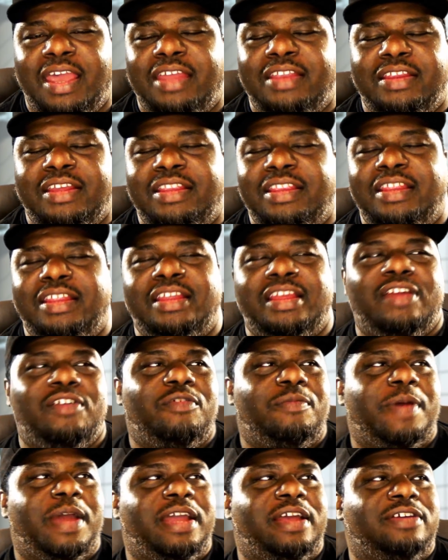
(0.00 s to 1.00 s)
And
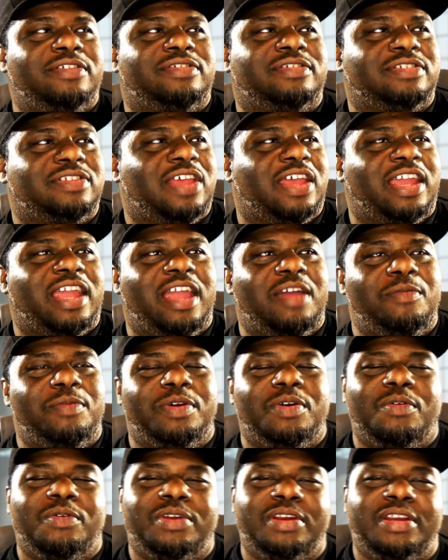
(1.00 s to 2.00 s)
everybody else is like, hey,
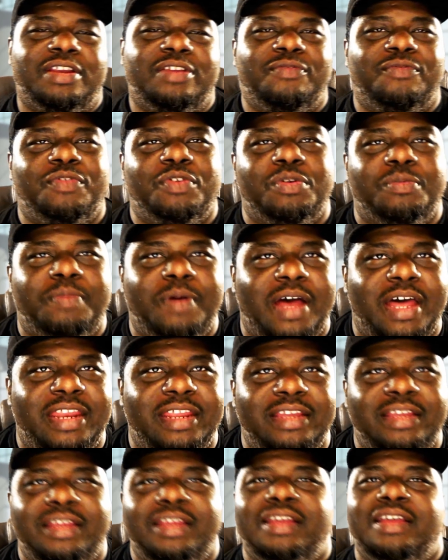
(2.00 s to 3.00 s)
we're going in to view the
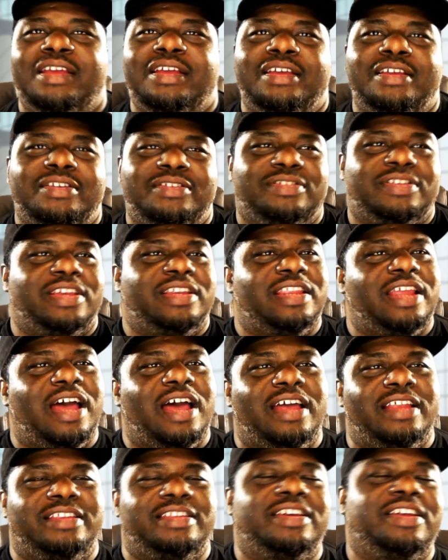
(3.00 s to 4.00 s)
body. It's like,
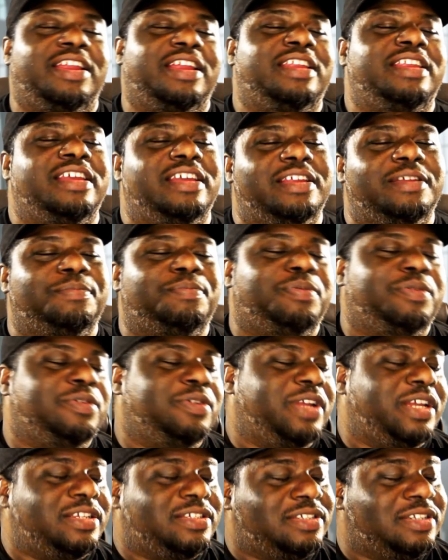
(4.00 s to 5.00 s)
nah, tell that nigga to
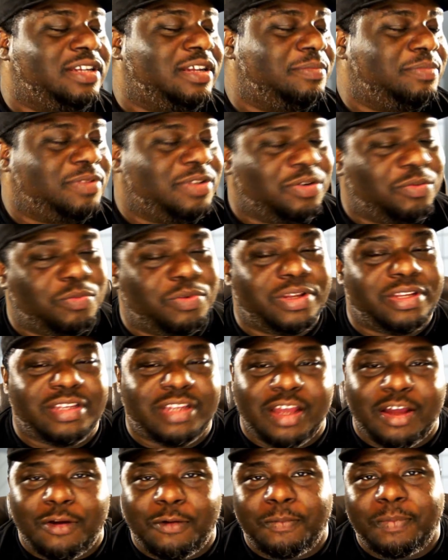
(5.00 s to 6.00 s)
pull that shit up to the
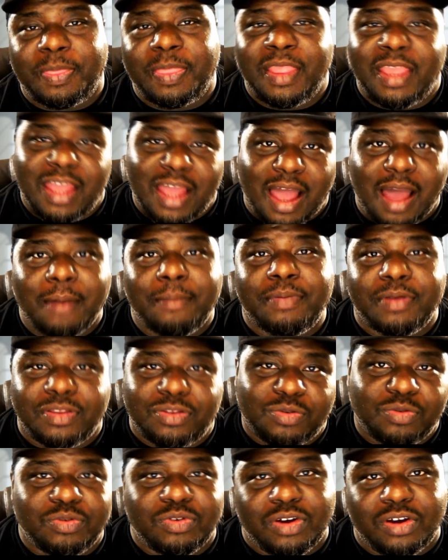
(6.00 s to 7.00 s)
window. I'll be
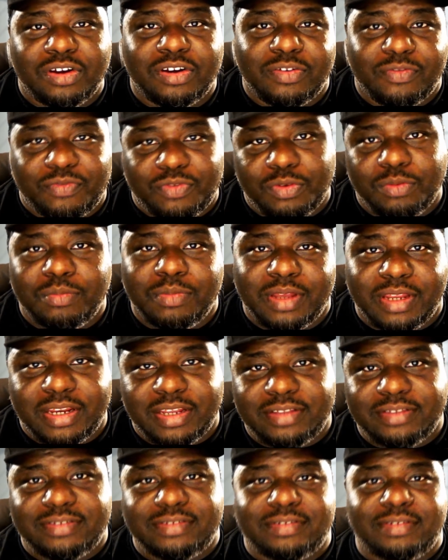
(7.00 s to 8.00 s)
through there in a few
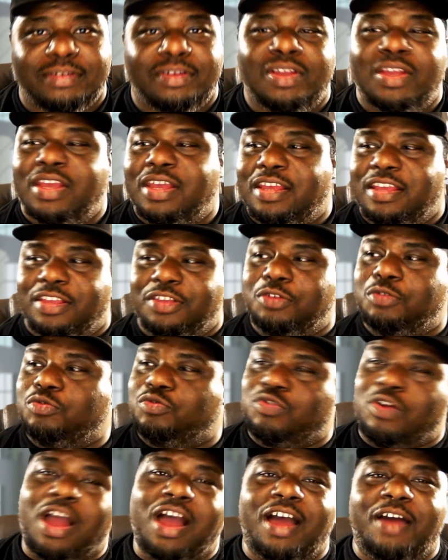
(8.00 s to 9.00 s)
minutes. And you
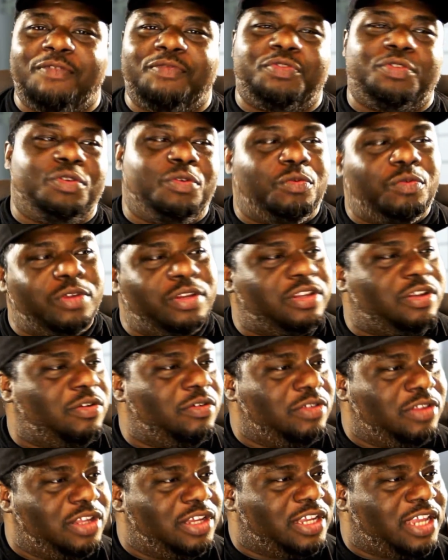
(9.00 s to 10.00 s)
drive through the window
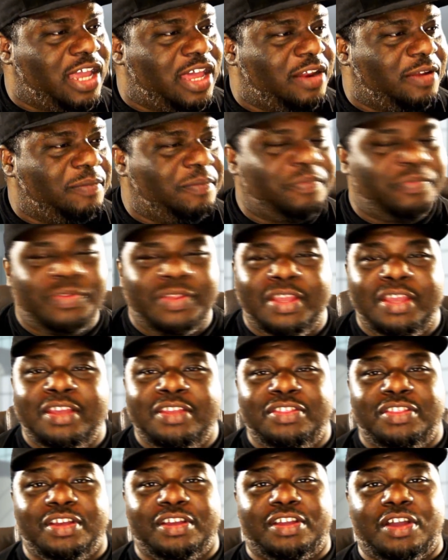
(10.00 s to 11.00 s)
and look at him.
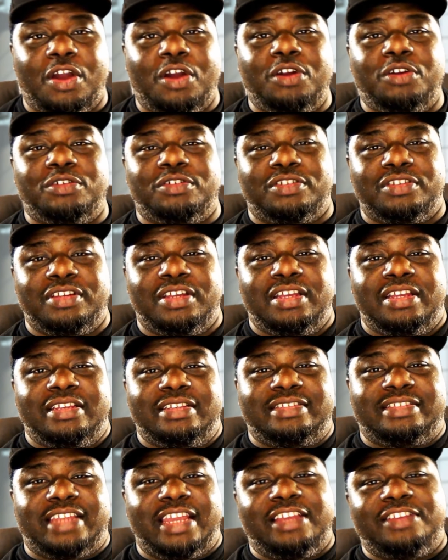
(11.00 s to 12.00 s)
The curtain
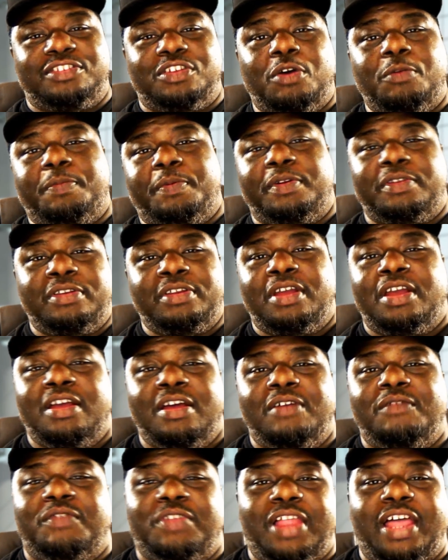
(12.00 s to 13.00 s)
stays open
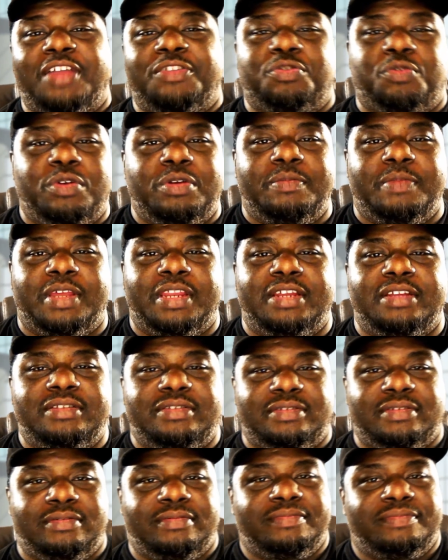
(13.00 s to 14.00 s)
for like 3
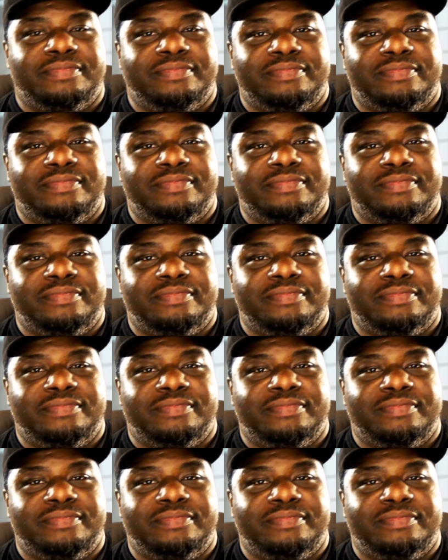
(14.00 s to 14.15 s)
minutes.